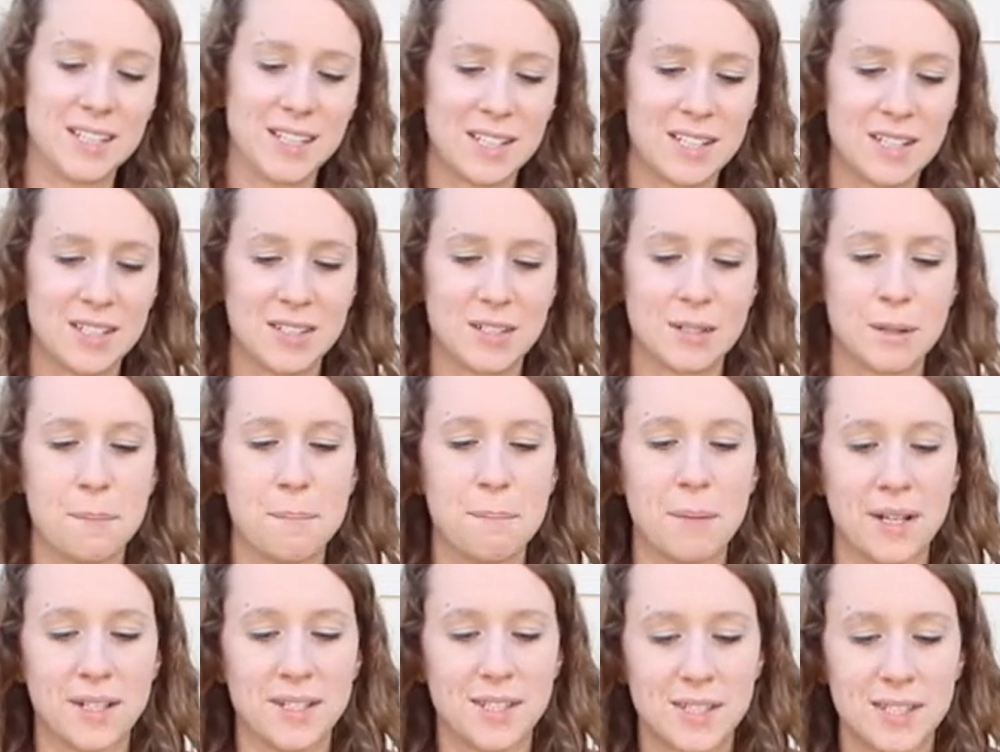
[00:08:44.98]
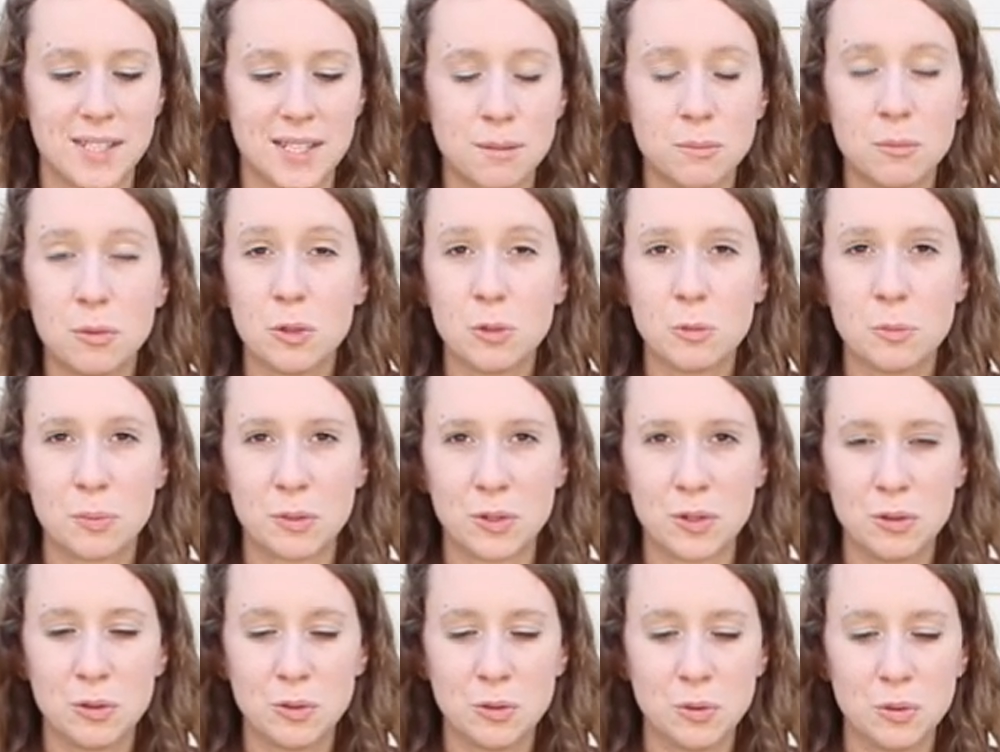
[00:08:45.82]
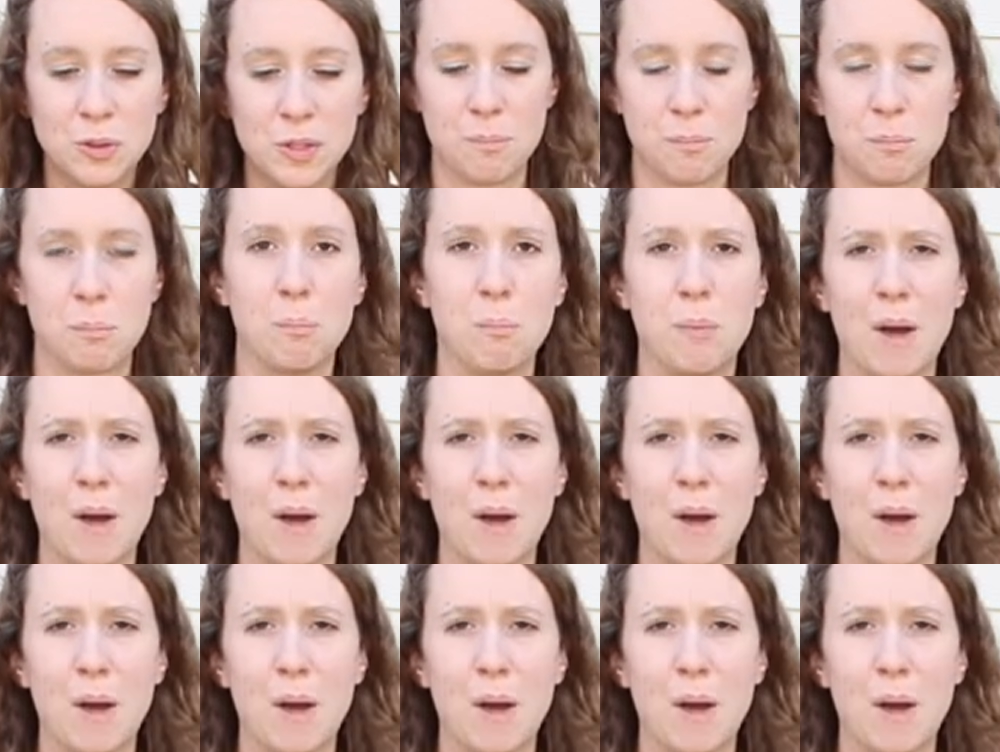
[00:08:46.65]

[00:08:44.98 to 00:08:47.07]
is my Cebu blue.